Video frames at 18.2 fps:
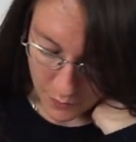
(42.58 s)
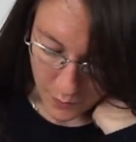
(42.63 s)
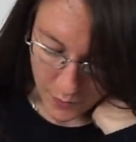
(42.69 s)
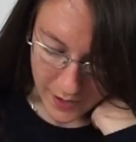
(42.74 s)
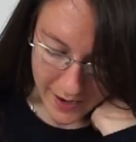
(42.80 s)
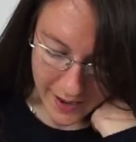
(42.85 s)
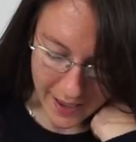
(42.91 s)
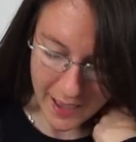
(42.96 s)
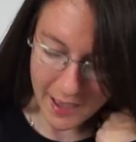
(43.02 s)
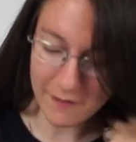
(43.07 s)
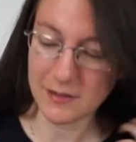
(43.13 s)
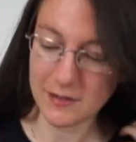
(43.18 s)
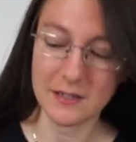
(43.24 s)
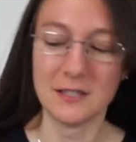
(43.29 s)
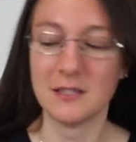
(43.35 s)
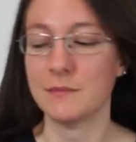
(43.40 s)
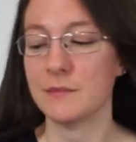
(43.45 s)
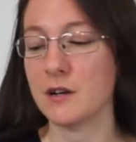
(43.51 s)
one I have
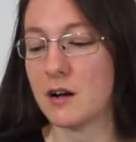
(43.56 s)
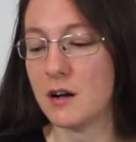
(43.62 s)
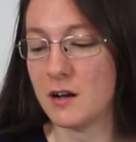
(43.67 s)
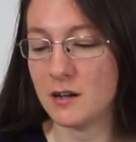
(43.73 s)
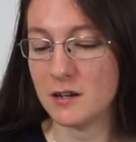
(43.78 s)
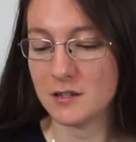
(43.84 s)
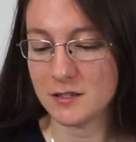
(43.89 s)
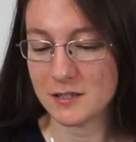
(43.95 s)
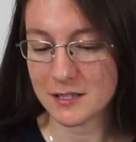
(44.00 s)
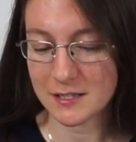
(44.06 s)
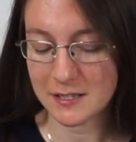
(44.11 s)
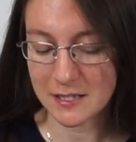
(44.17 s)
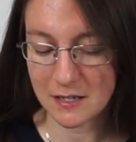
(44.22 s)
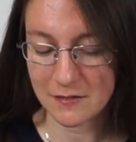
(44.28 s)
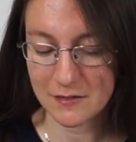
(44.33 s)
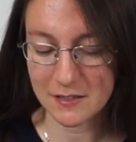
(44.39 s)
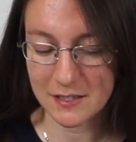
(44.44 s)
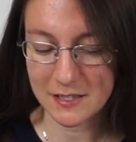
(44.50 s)
is McCall's
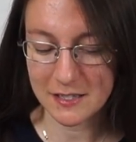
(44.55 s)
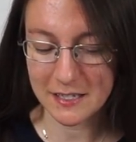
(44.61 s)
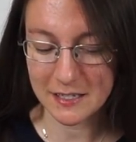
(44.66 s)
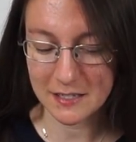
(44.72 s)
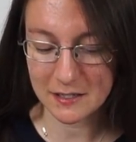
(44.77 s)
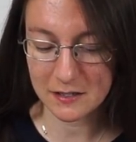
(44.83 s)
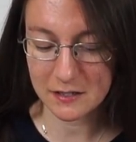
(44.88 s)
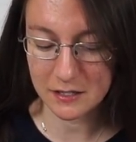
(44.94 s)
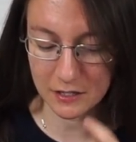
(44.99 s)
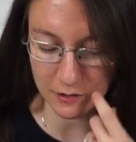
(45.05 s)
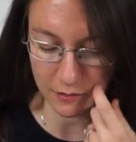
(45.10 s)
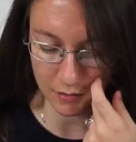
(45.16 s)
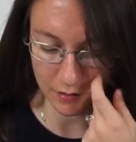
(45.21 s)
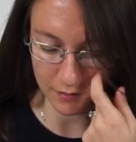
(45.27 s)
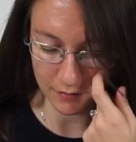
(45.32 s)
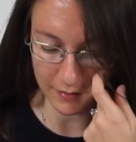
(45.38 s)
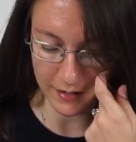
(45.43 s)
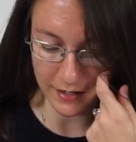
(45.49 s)

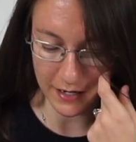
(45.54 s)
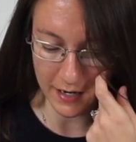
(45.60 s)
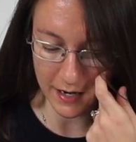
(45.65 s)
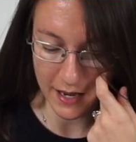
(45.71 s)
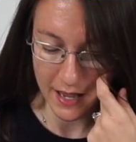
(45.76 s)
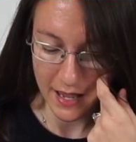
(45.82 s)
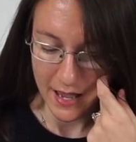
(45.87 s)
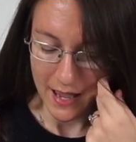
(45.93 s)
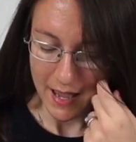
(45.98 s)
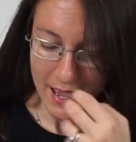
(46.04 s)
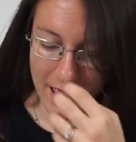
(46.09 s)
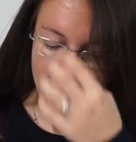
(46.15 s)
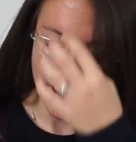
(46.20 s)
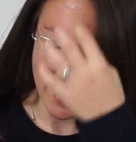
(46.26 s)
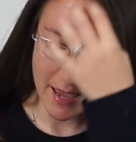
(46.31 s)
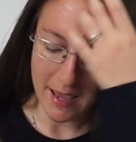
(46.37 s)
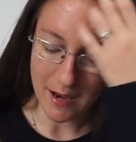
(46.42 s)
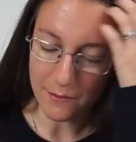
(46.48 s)
7623,
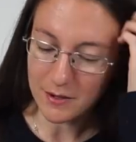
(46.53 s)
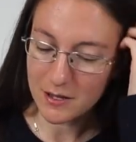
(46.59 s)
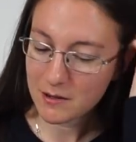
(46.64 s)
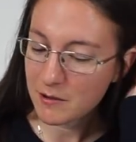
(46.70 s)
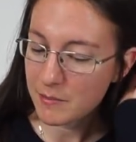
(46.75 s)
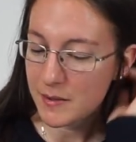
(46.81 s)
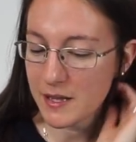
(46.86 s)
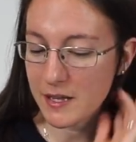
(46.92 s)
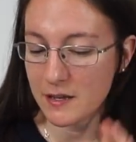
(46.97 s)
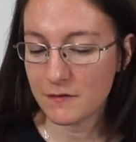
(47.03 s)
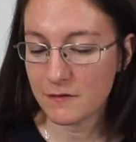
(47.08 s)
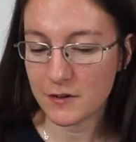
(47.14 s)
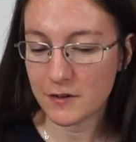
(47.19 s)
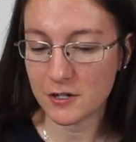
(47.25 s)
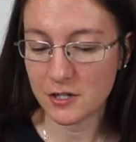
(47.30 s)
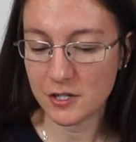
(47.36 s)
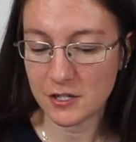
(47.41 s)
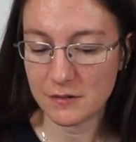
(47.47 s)
and I'm going to be making
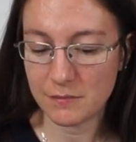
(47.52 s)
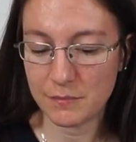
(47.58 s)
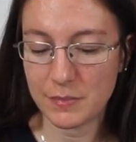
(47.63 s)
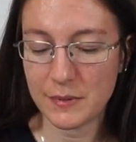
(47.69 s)
version